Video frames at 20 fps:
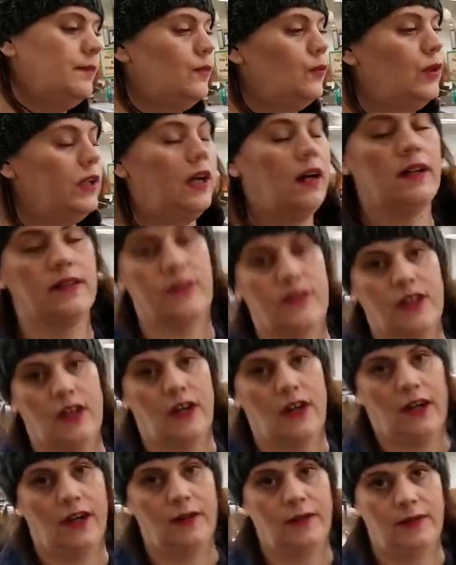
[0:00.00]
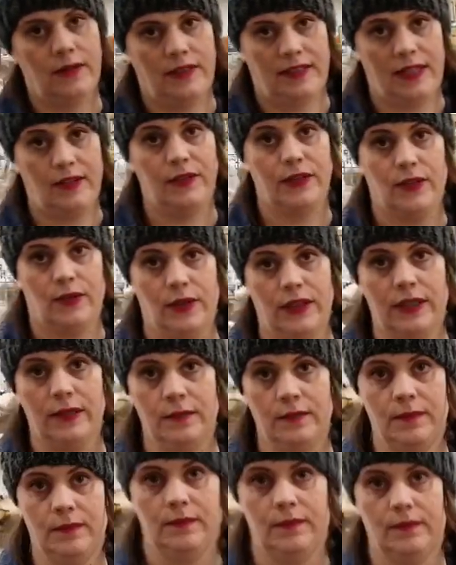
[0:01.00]
We all saw. Is that recording?
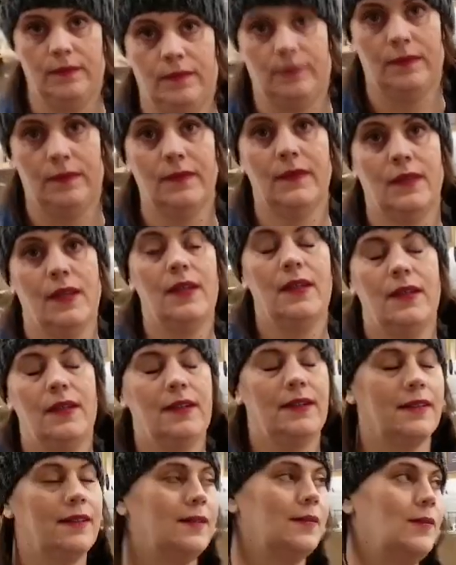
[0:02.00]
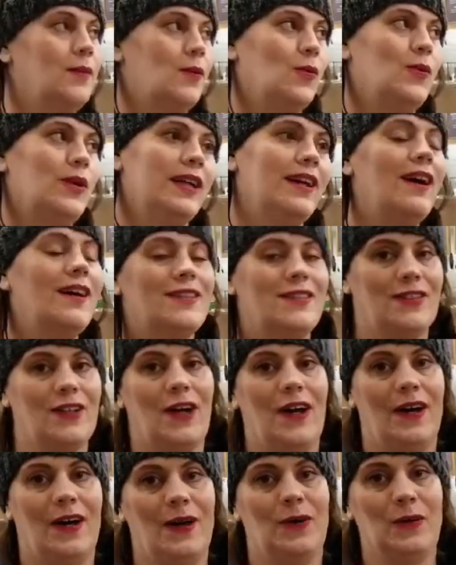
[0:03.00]
We all
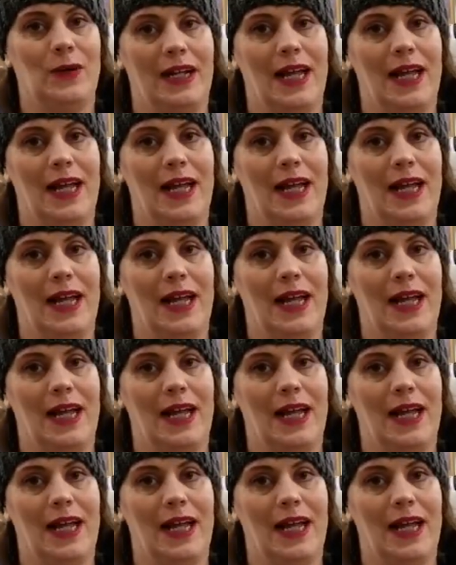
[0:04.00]
saw what